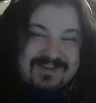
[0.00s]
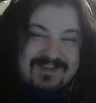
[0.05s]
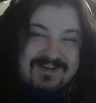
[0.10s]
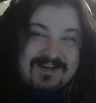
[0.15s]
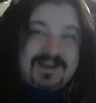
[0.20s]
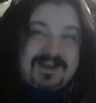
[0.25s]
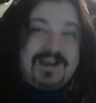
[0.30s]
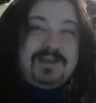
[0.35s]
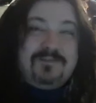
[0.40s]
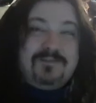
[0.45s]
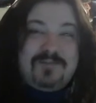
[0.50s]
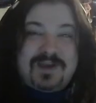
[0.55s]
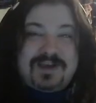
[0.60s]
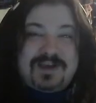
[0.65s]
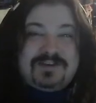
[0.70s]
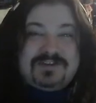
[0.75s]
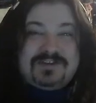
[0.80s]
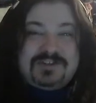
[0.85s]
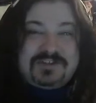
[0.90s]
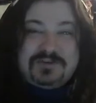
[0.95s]

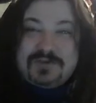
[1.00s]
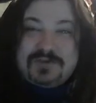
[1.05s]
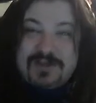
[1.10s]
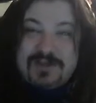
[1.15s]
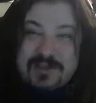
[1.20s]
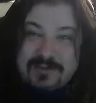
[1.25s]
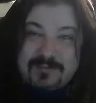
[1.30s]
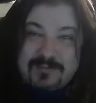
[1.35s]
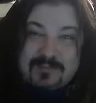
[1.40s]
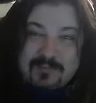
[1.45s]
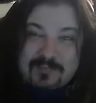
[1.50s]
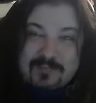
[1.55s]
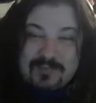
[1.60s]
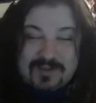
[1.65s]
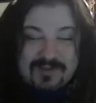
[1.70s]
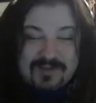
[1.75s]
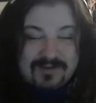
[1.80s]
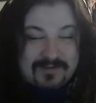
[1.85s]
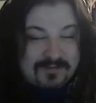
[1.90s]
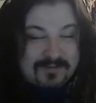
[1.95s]
nightmare stream
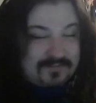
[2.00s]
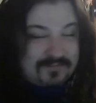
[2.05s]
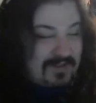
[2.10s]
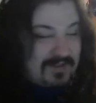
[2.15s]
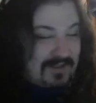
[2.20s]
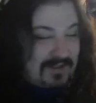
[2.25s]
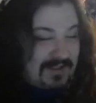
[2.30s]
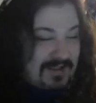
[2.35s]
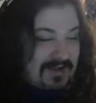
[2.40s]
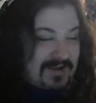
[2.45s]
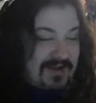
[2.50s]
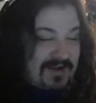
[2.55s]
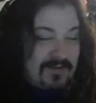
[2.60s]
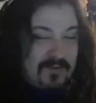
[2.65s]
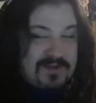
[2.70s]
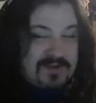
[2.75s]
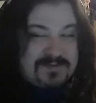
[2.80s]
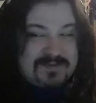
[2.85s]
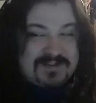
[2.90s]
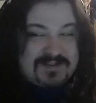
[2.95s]
of the late night
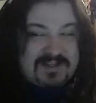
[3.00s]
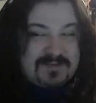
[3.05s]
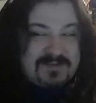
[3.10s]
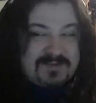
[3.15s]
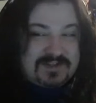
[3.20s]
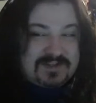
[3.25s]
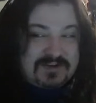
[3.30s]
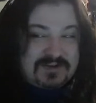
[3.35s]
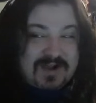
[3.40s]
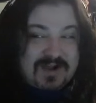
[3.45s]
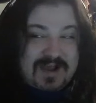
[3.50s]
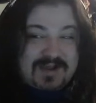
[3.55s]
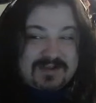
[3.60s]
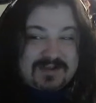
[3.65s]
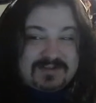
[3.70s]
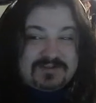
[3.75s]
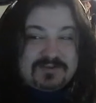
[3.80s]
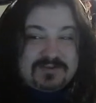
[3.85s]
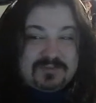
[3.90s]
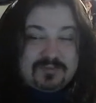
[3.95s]
Wispy Tipsy
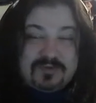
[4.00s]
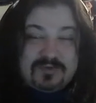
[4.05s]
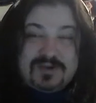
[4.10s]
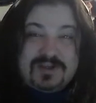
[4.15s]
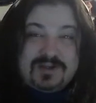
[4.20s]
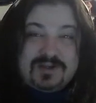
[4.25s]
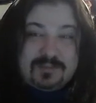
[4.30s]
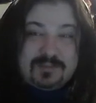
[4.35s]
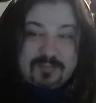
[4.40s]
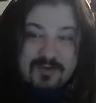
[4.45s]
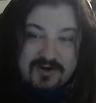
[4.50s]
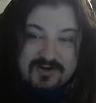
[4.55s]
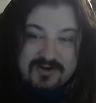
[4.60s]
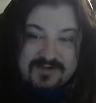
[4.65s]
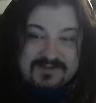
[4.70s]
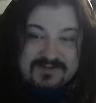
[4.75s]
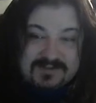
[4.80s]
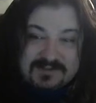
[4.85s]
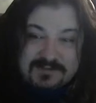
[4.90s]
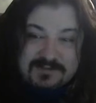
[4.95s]
trying to breed
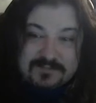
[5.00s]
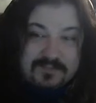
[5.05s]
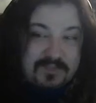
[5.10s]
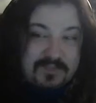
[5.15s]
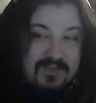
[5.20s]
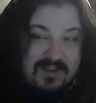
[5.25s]
birds,